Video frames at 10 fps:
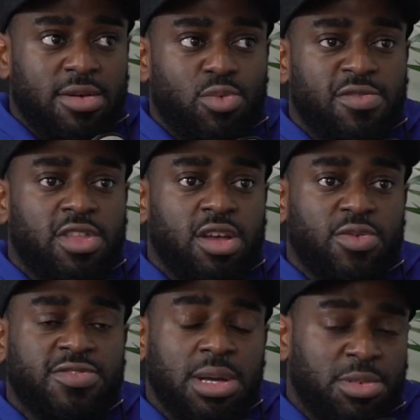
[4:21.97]

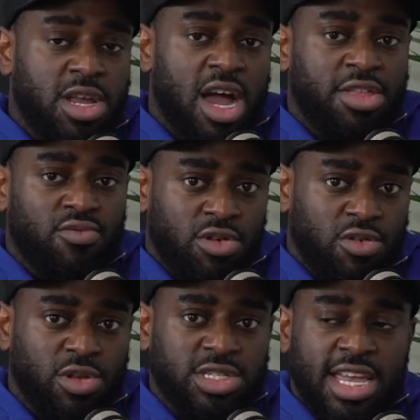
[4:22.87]
with some of the other
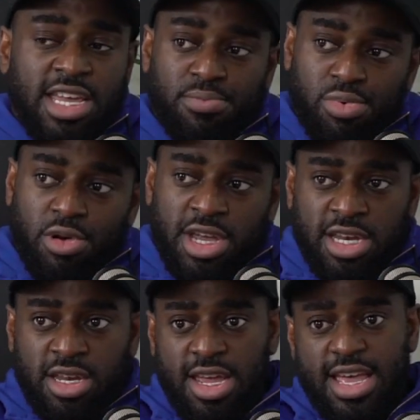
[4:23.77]
recruits that he had brought
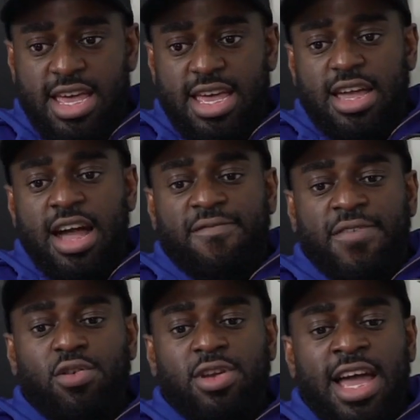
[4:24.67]
in, I
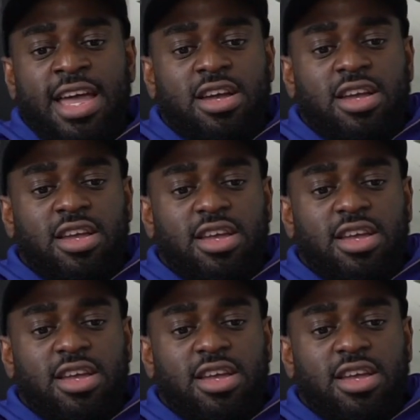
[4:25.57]
felt like